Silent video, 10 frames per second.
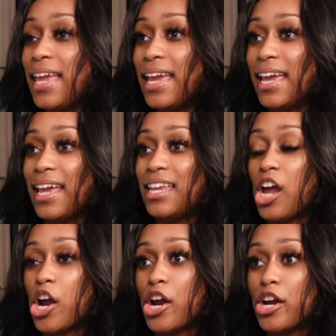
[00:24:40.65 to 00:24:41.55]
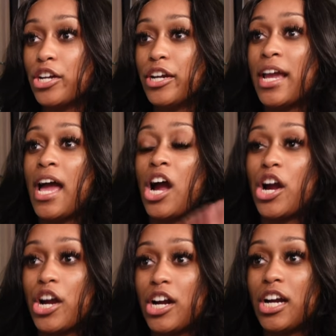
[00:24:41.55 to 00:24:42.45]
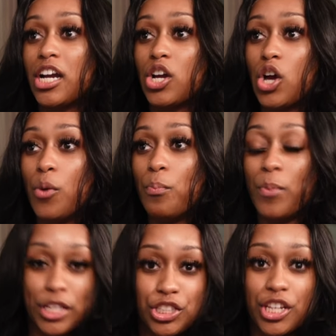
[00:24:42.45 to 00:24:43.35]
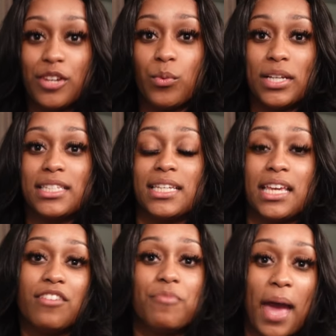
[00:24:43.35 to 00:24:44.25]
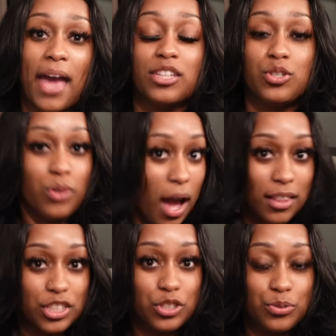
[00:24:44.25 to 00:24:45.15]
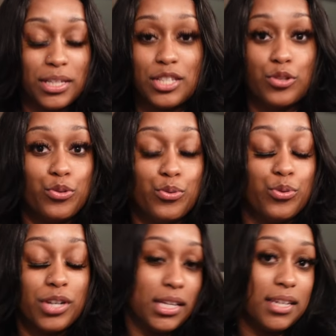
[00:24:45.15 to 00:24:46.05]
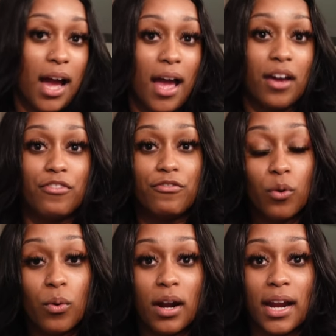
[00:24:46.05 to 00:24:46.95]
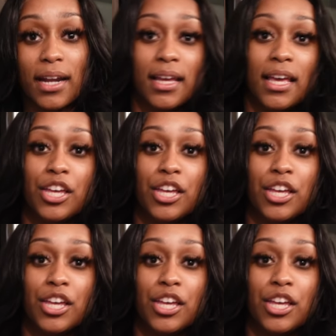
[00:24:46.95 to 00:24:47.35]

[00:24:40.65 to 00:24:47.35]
And her her mission was to give back to college students who could not afford,